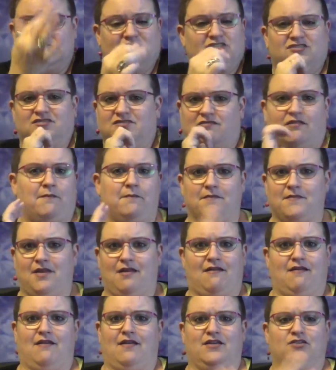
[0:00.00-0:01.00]
It's not
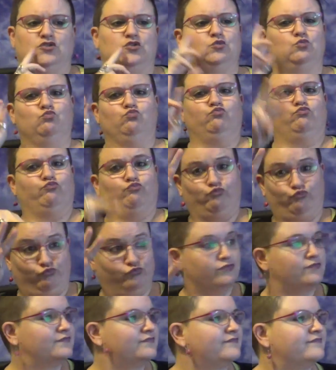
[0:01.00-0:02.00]
based off of the hearing,
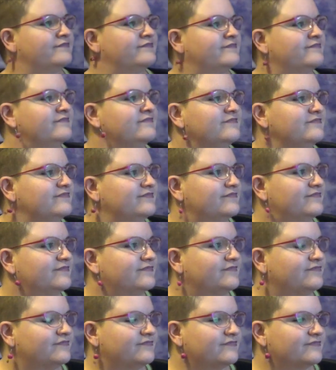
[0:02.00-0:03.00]
the actual physical